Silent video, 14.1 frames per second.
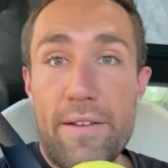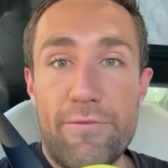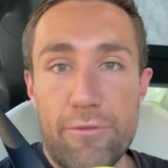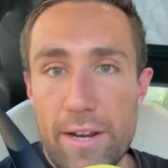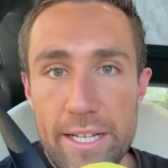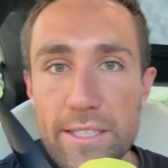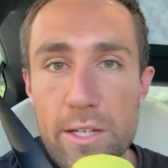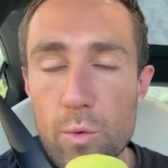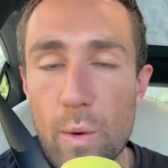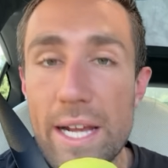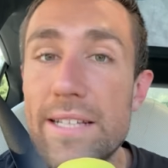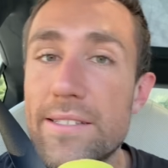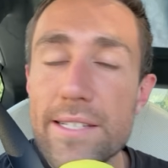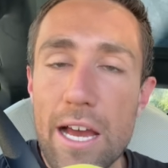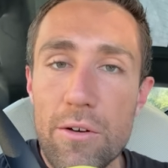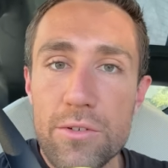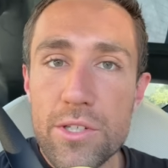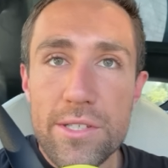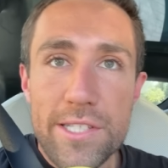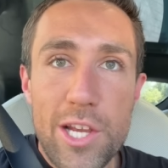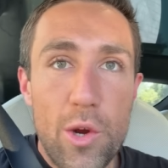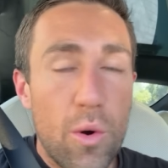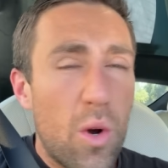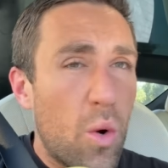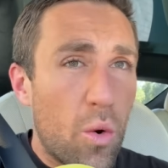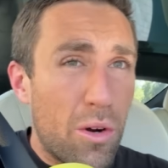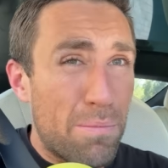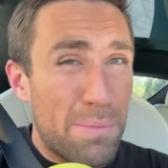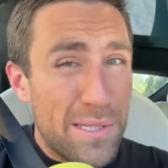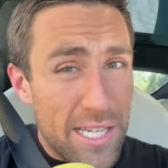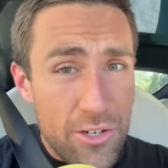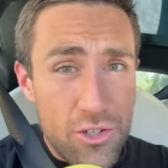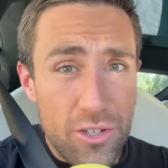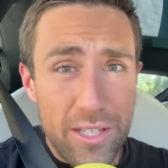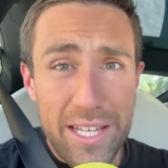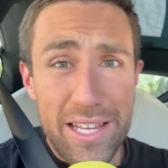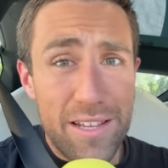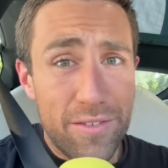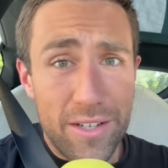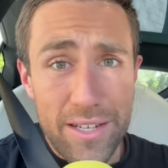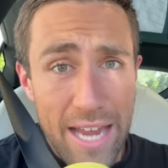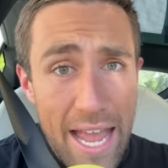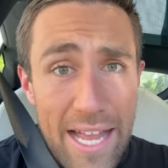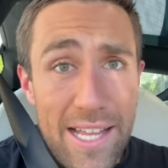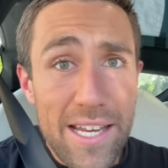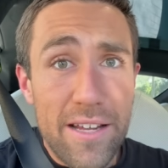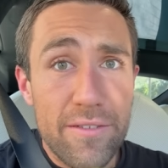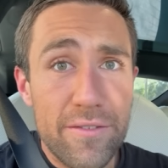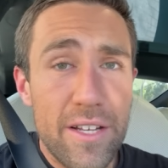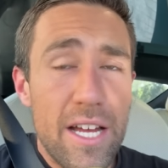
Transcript: frankly, rates down to zero or potentially even negative.